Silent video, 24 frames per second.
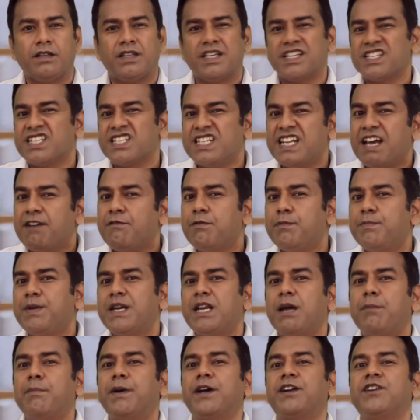There's never been
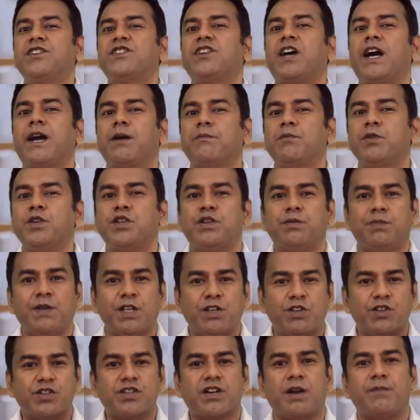a better time to be
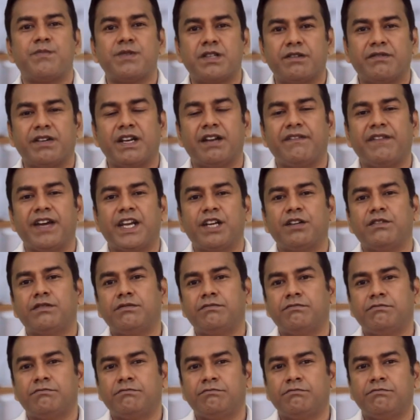disruptive innovative.
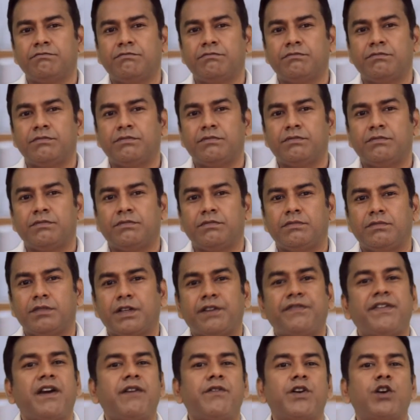
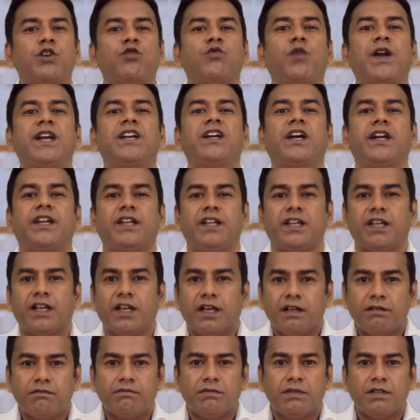If you have a great idea,
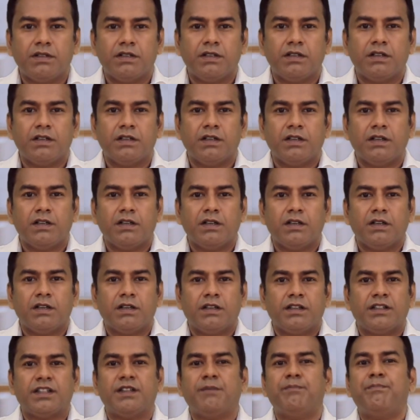
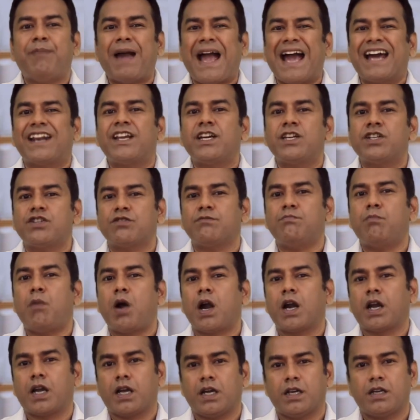the barrier to
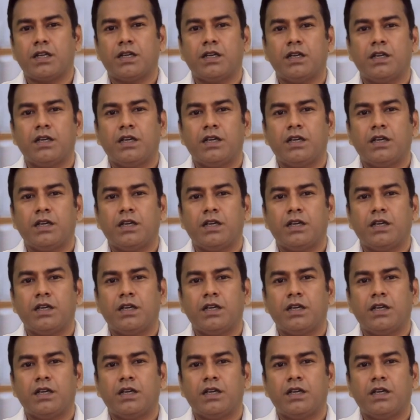market